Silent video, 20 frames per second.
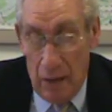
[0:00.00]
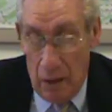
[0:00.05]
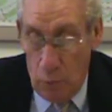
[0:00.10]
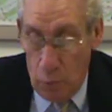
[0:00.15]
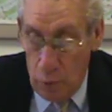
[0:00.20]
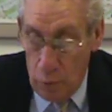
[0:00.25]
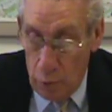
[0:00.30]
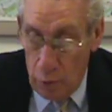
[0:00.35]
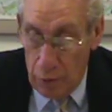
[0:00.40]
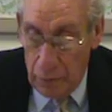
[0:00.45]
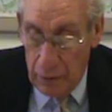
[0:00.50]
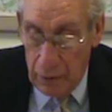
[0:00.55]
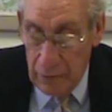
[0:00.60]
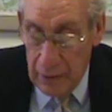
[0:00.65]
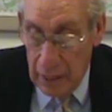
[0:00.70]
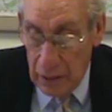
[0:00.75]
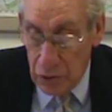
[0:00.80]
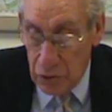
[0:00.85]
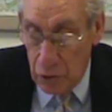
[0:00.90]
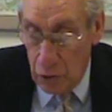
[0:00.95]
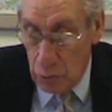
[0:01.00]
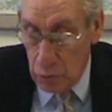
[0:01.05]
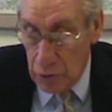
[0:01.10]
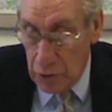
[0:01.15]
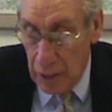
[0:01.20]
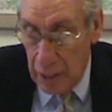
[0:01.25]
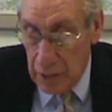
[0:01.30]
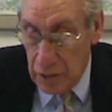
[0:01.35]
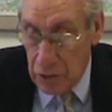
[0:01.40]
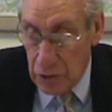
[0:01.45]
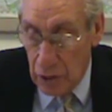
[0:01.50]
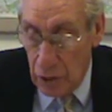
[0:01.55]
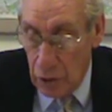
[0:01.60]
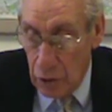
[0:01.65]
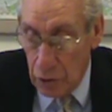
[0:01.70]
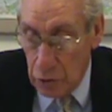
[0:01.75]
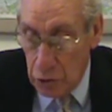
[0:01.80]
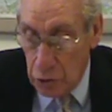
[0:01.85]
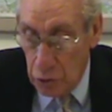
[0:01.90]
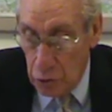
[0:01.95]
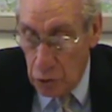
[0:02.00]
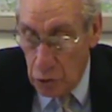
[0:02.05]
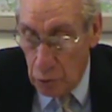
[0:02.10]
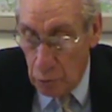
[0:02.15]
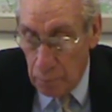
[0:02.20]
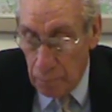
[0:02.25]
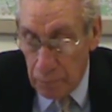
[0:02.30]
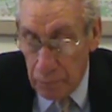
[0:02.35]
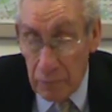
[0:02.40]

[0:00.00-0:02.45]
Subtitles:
We will announce those dates to you.